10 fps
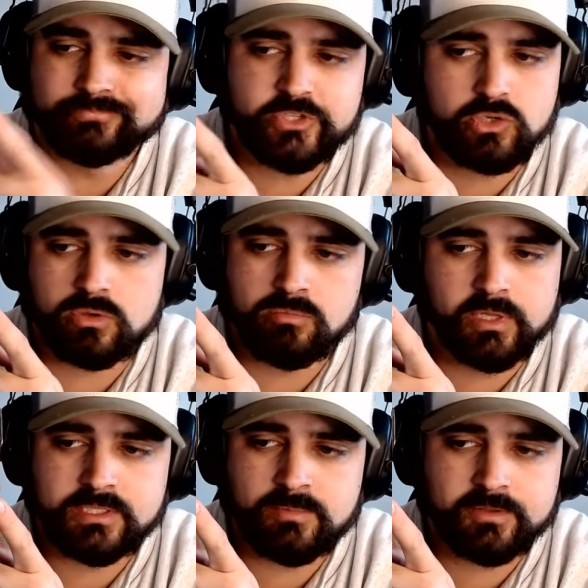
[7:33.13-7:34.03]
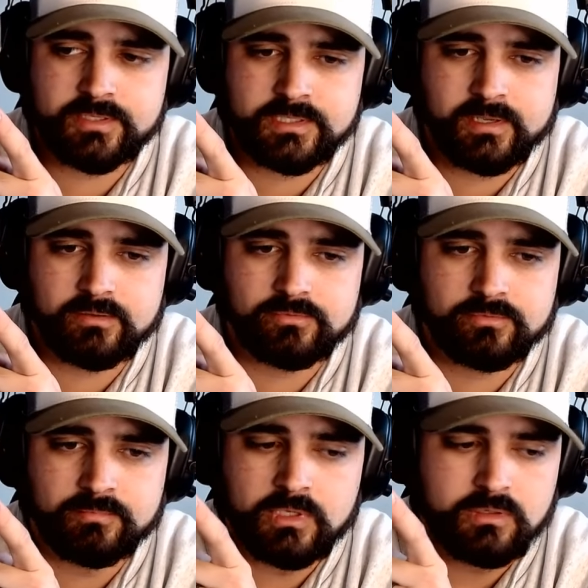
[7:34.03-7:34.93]
Zero complaints about this knife.
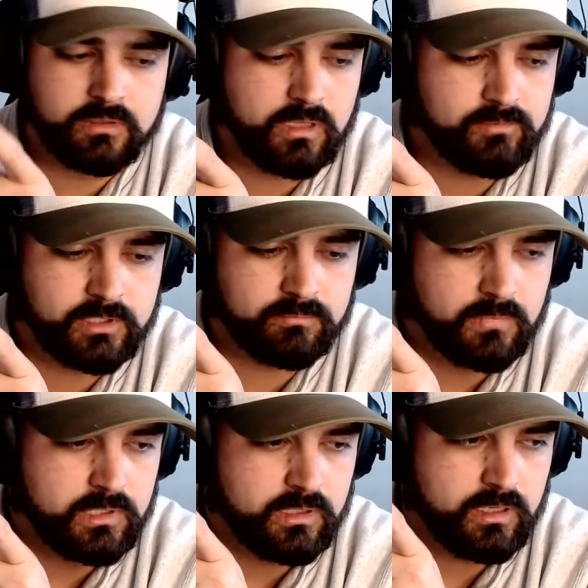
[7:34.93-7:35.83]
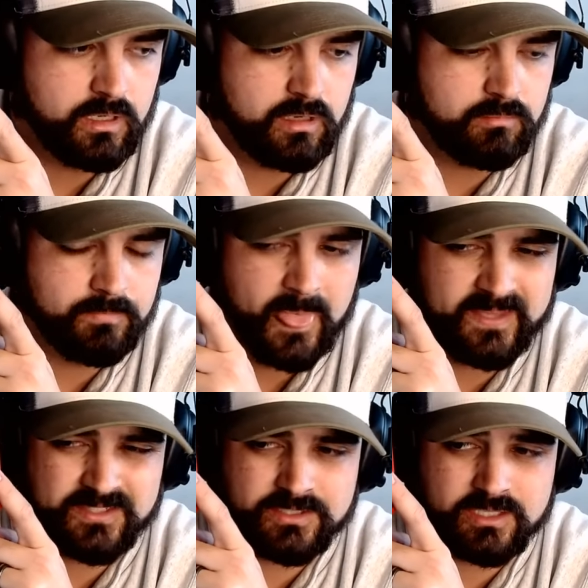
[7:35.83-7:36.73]
Love it.
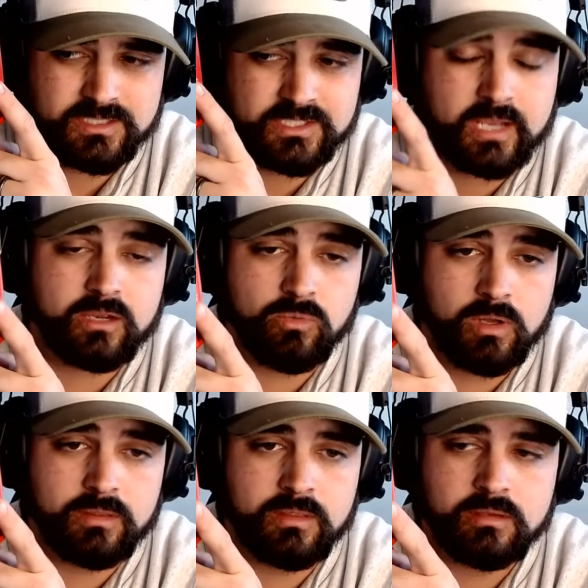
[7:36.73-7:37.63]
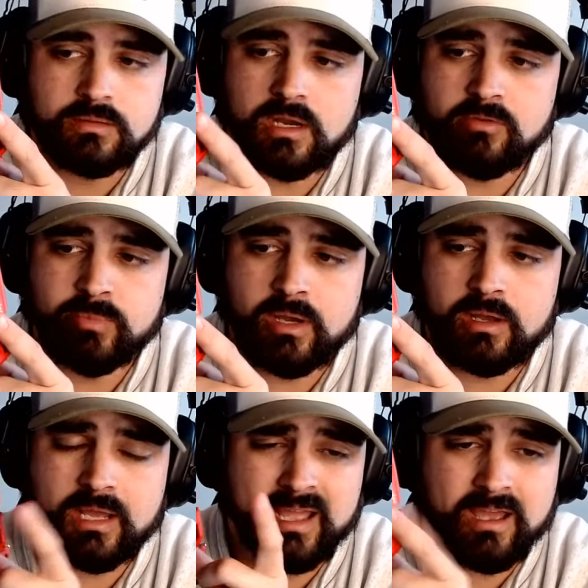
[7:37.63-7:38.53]
This is the second one that I
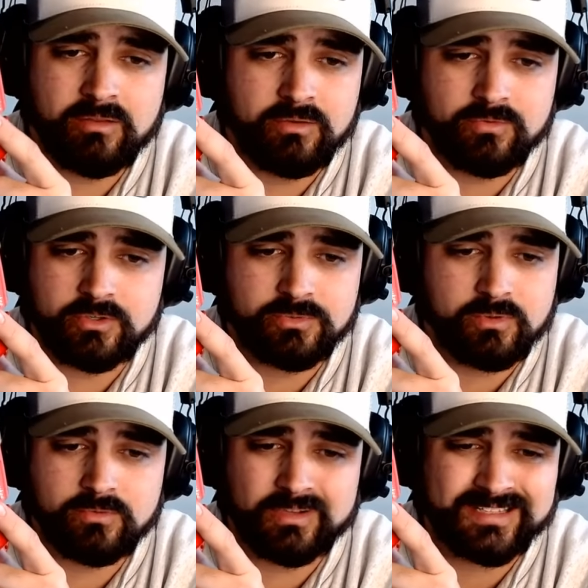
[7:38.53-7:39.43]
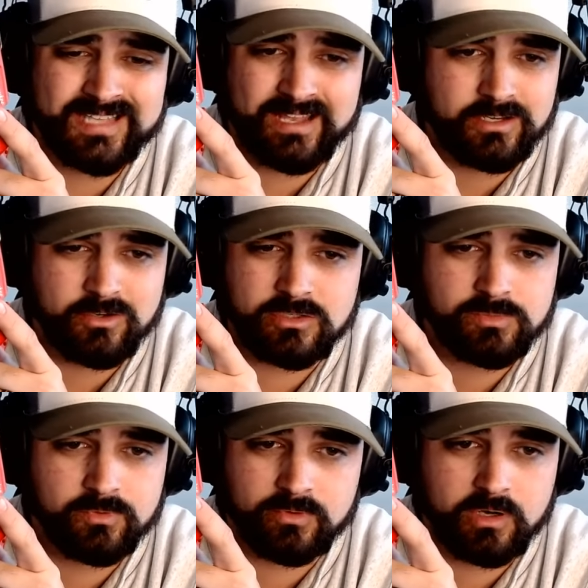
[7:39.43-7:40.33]
bought. I had the first one for like 10 years
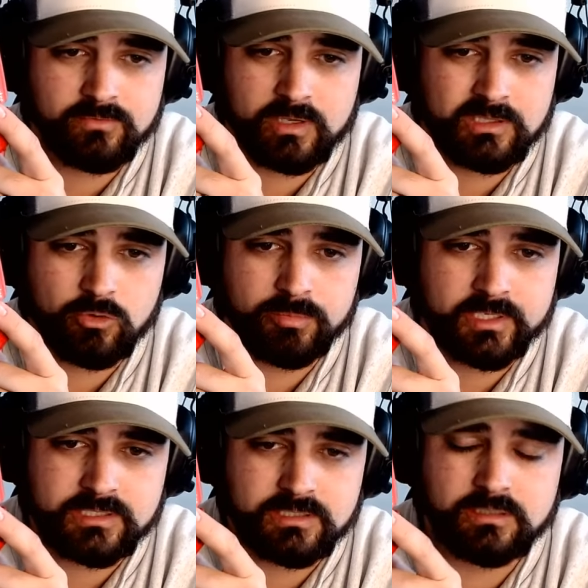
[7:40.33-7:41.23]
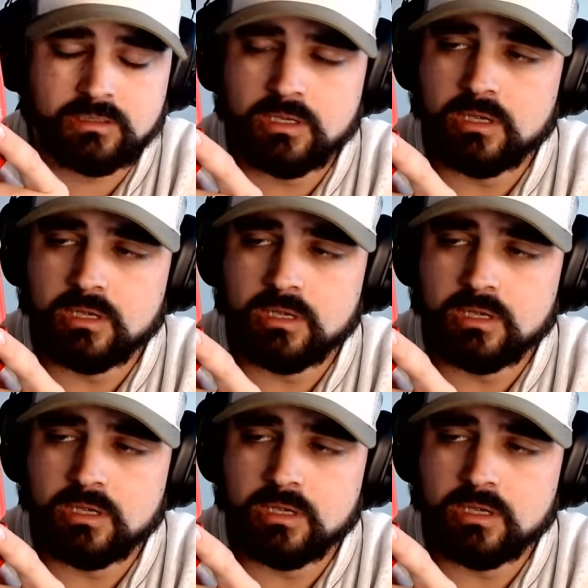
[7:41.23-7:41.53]
before I finally replaced it.